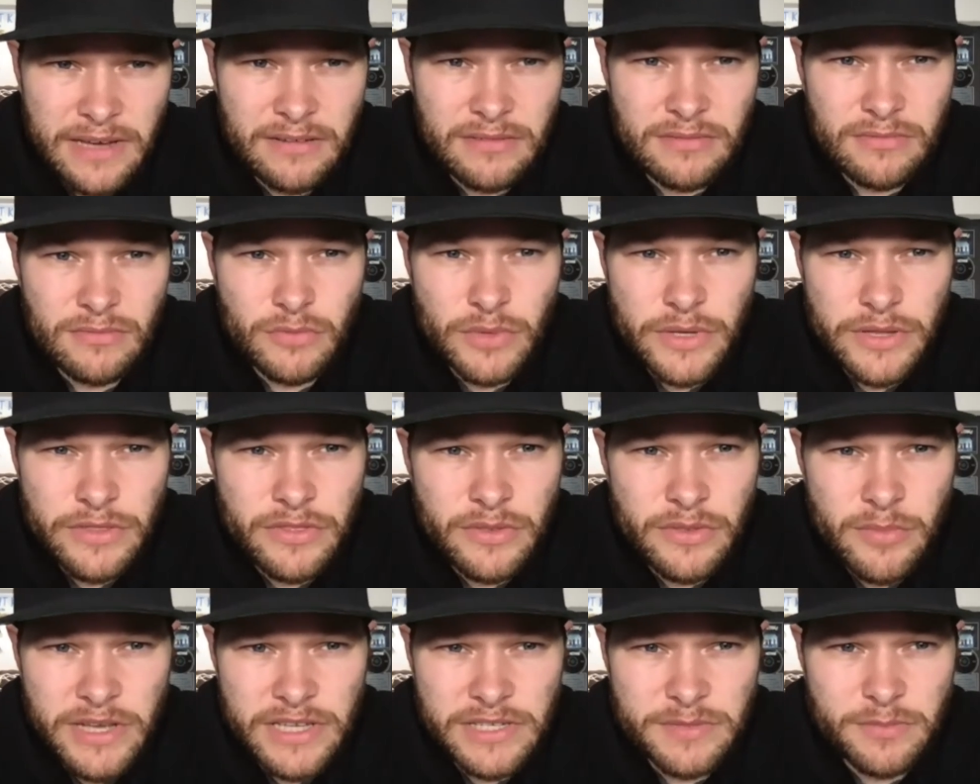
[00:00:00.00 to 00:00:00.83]
with
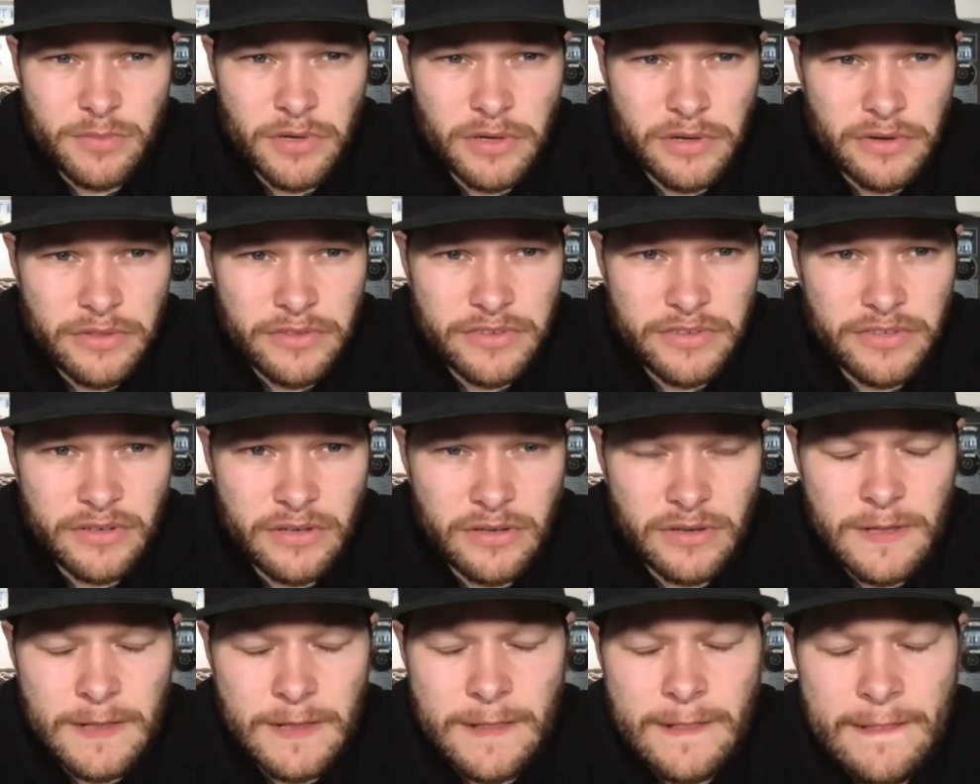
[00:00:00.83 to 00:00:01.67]
the best part of the
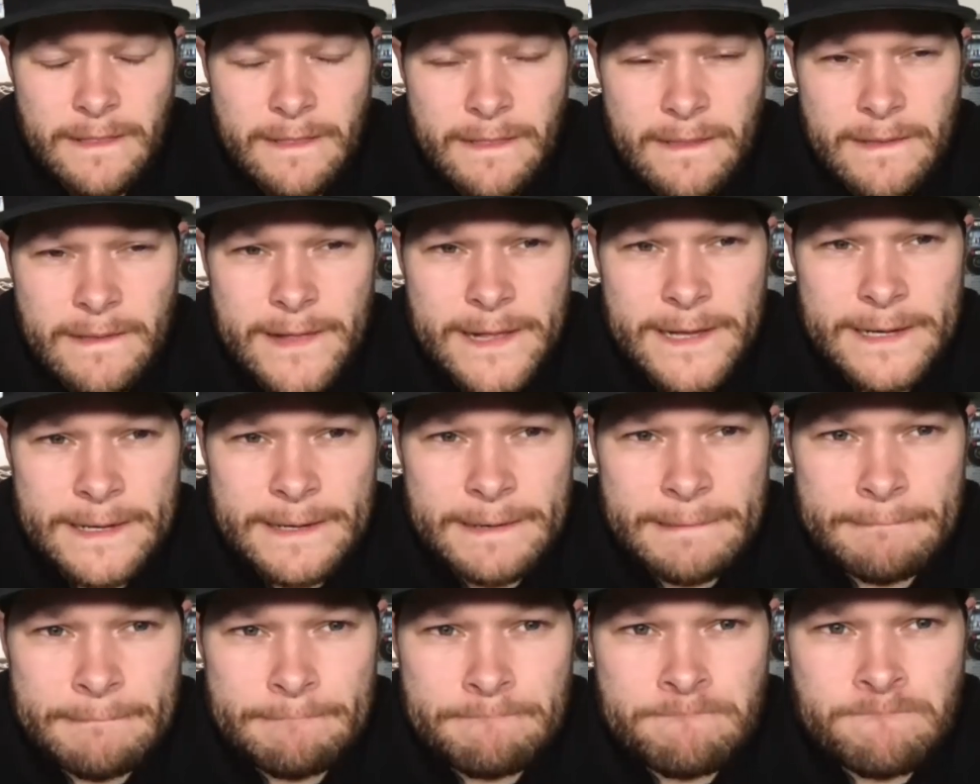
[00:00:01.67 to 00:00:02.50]
song.
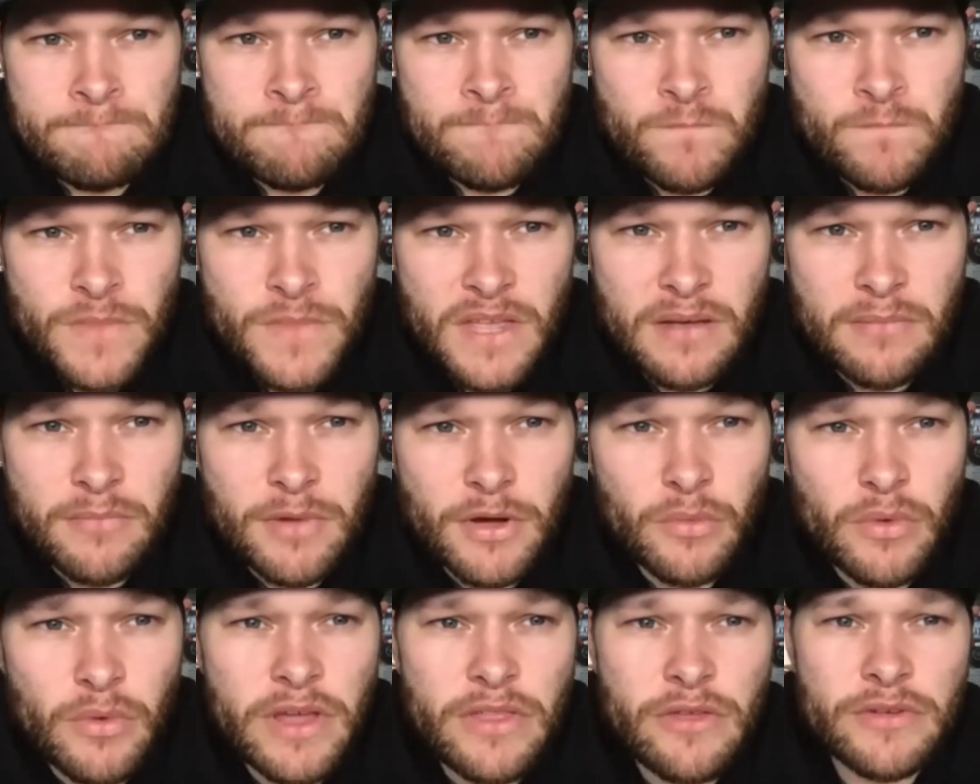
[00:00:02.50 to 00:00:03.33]

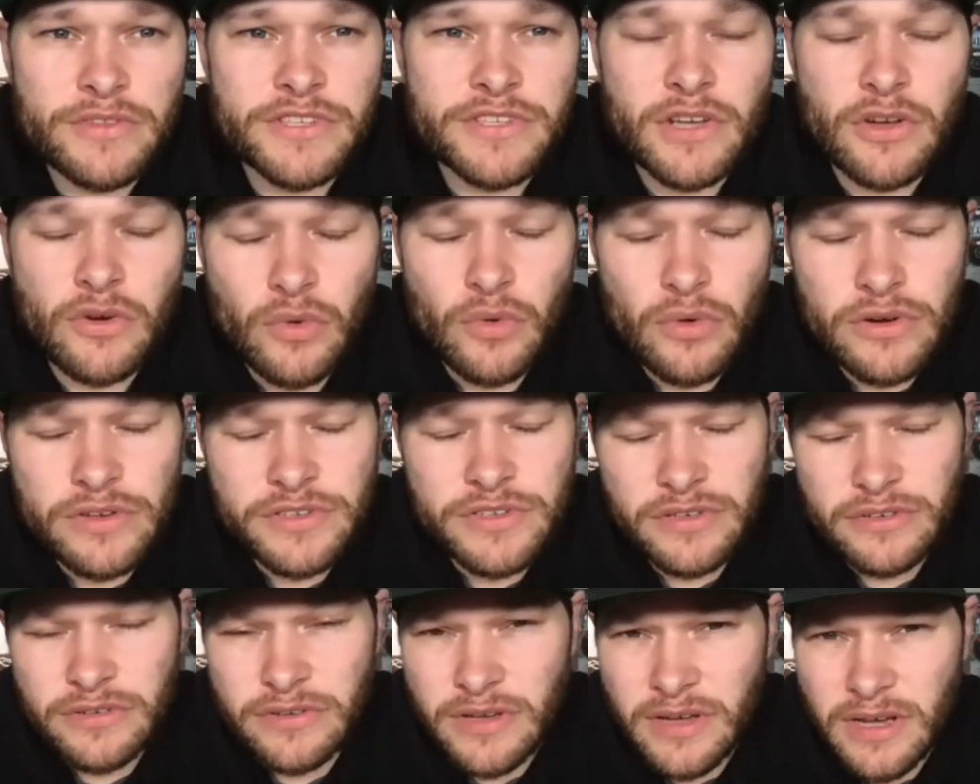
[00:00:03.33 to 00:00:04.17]
But whether it's a chorus
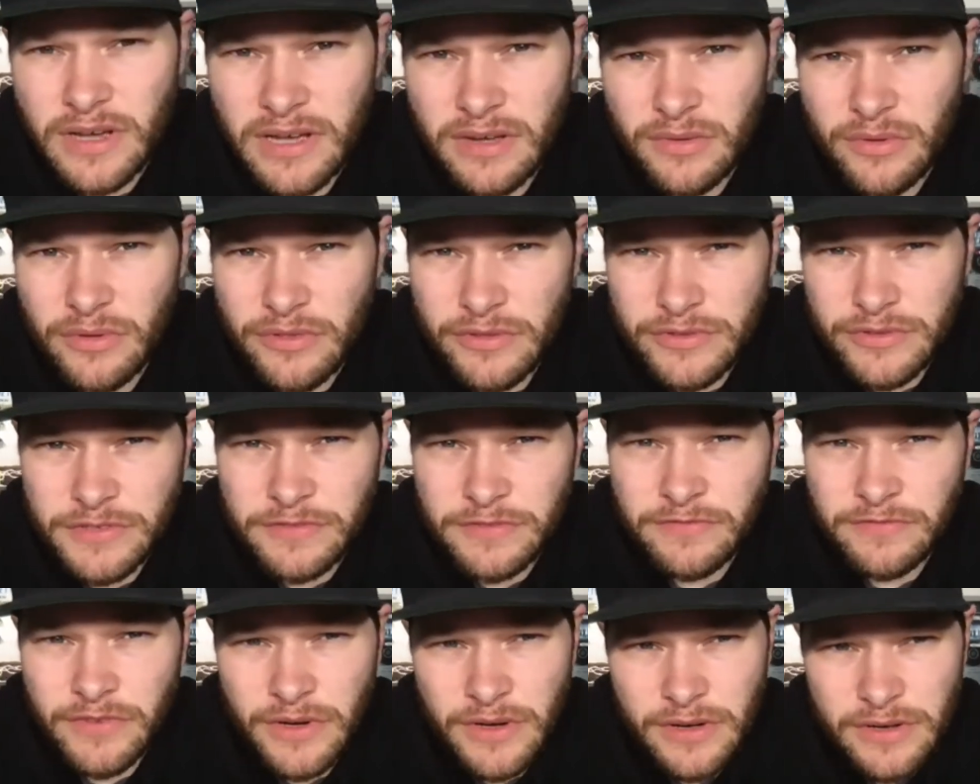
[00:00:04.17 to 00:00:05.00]
or not, whether it's a
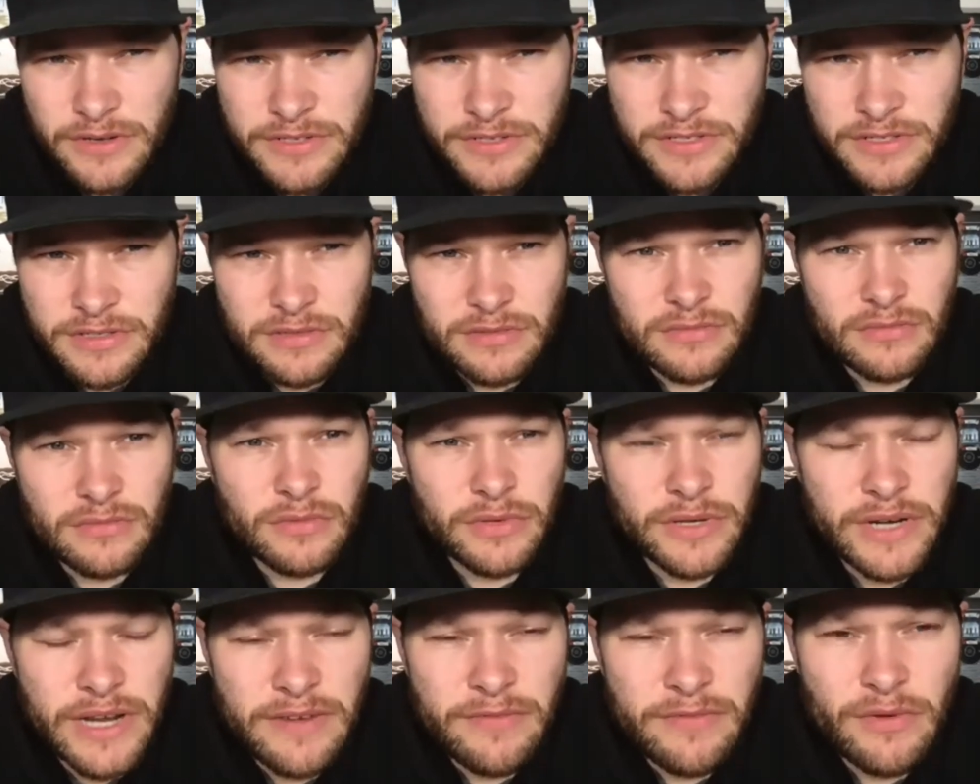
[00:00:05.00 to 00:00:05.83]
verse,
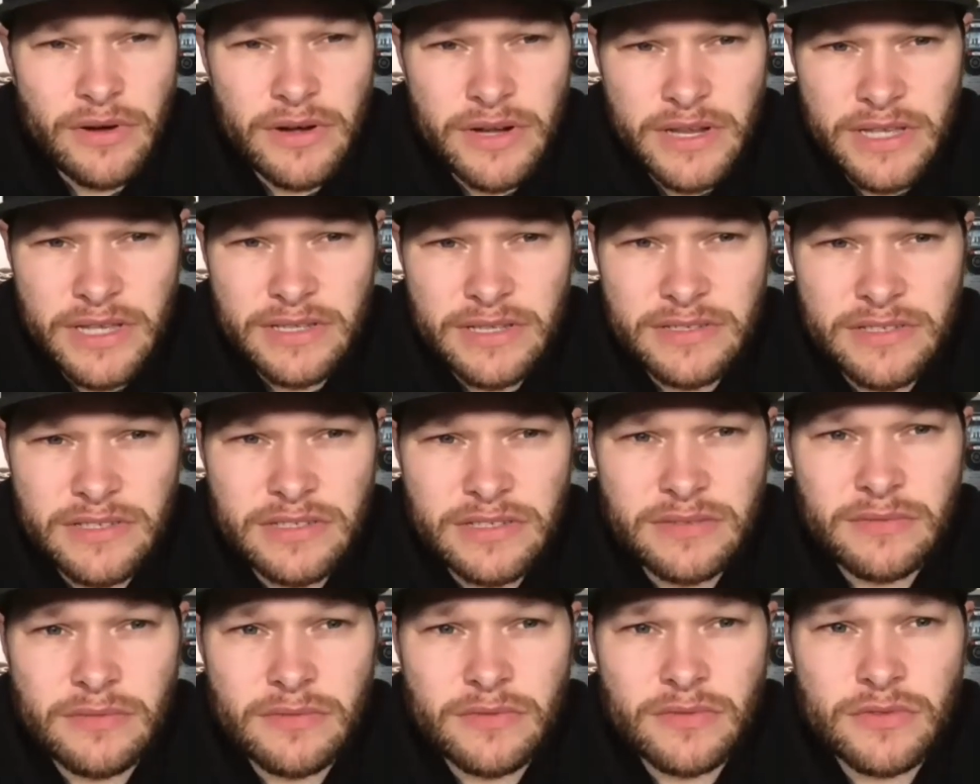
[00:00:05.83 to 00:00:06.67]
whatever it
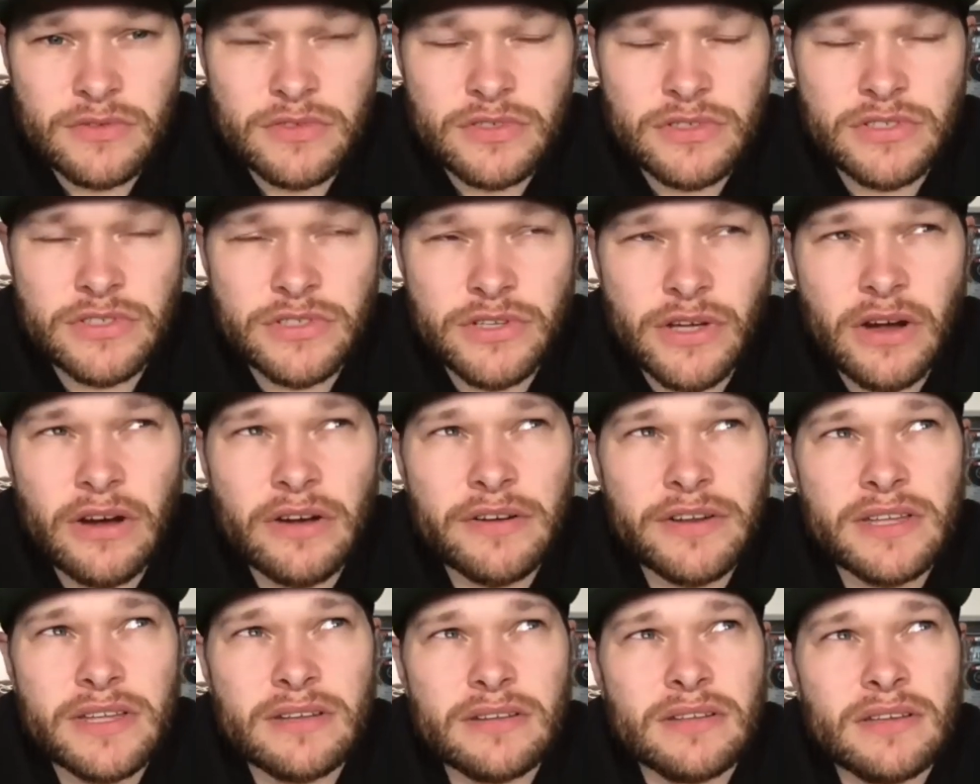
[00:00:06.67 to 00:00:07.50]
is,
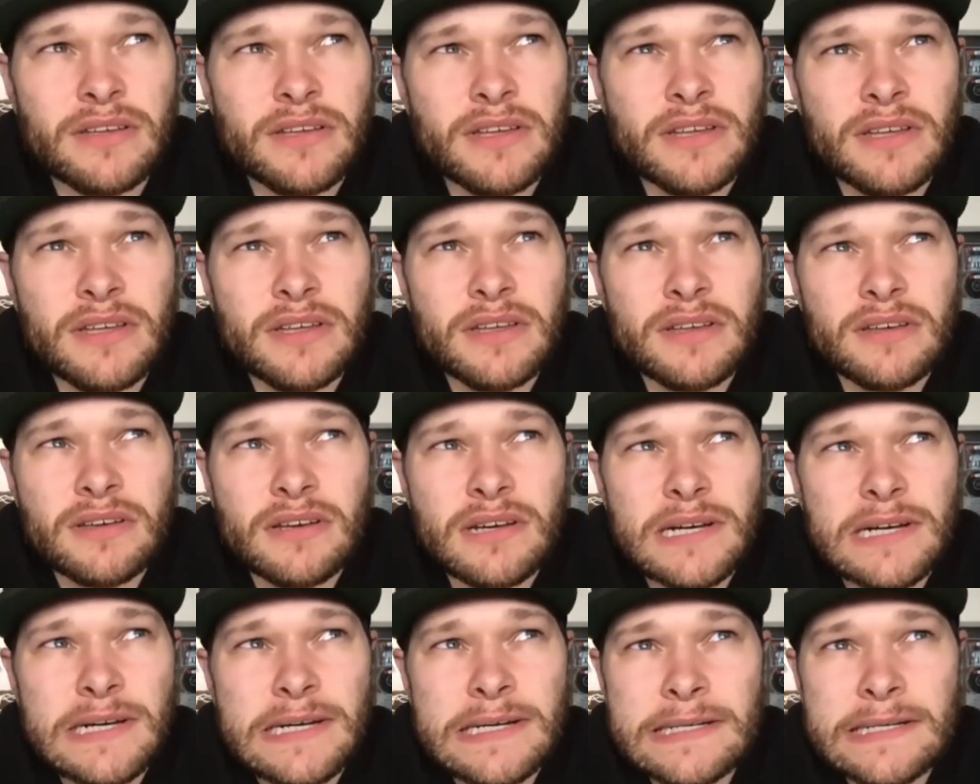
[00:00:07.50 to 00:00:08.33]
starting,
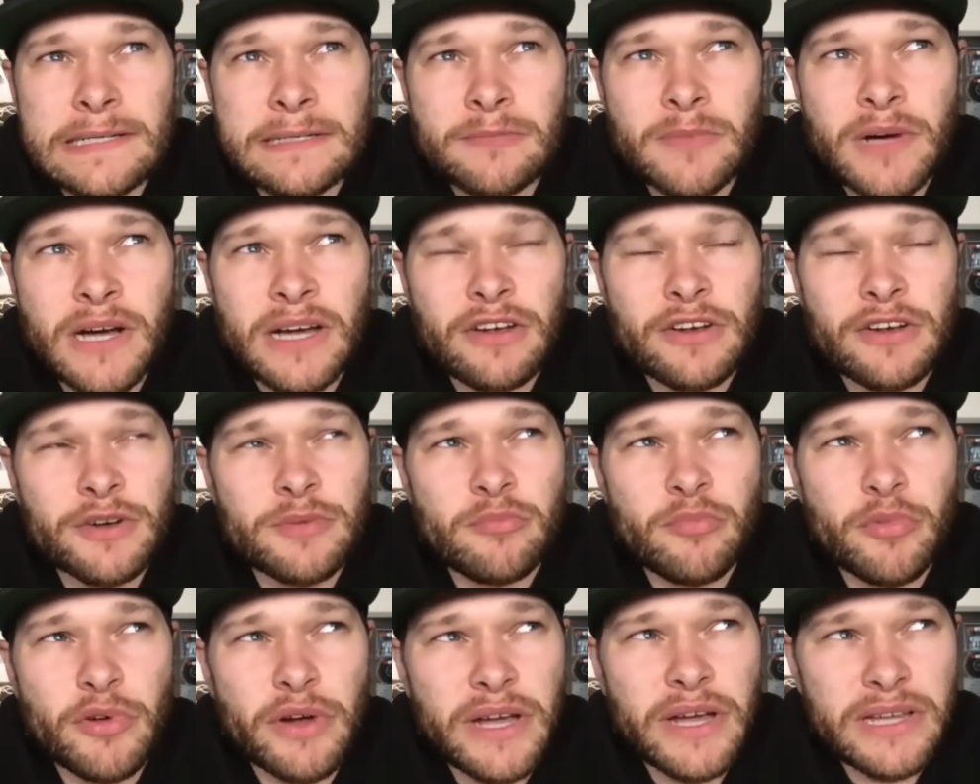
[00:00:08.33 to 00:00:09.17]
I
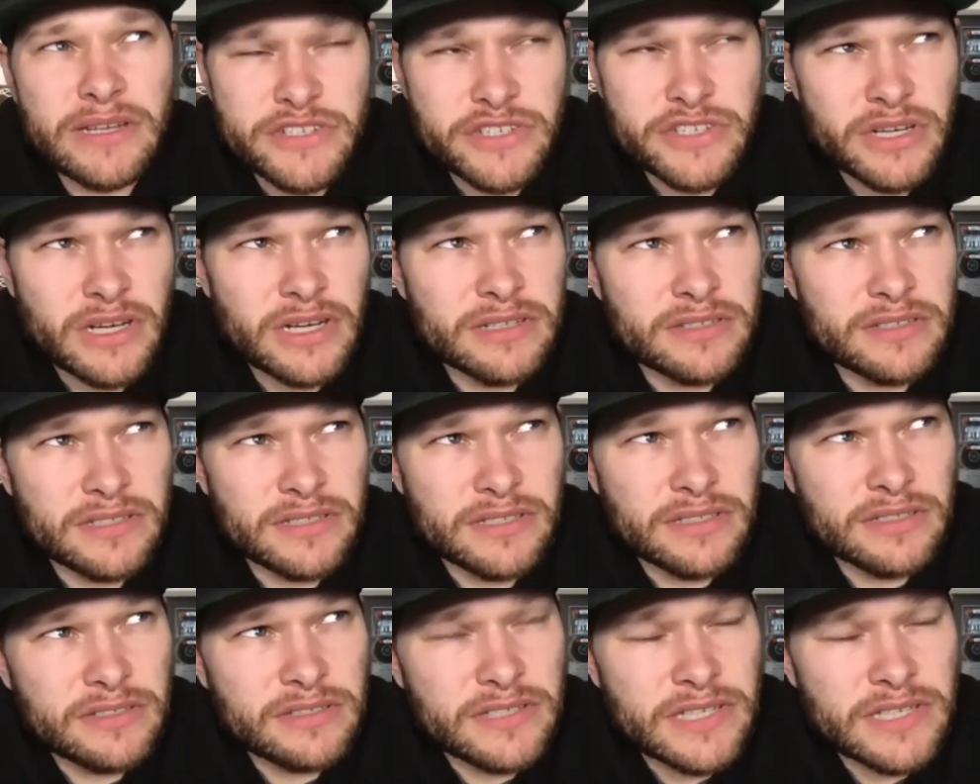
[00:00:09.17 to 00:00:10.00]
heard Brian
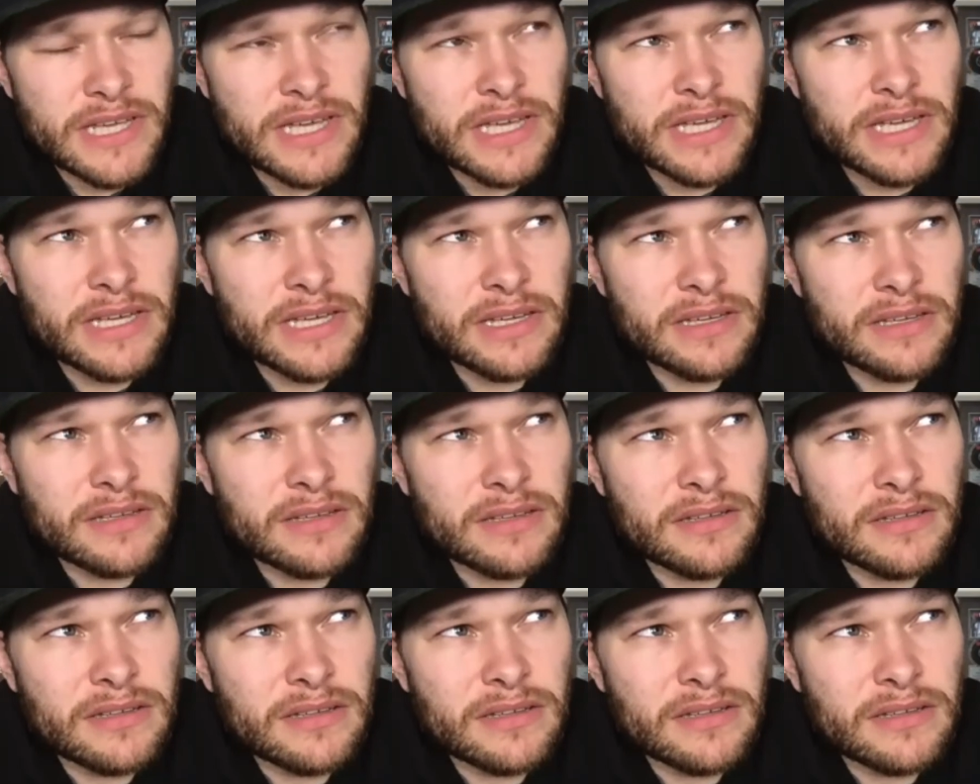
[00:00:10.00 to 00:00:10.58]
Johnson say